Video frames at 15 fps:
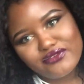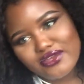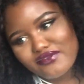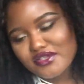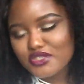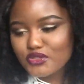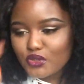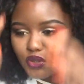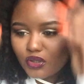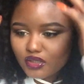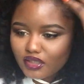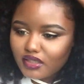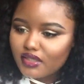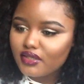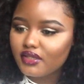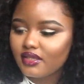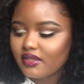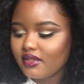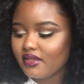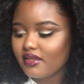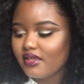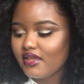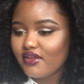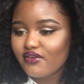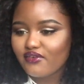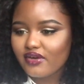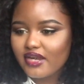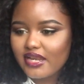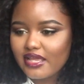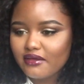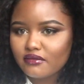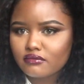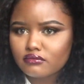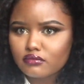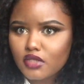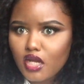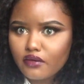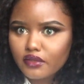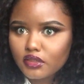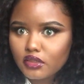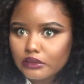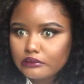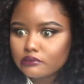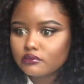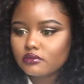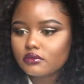favourite song right now, currently.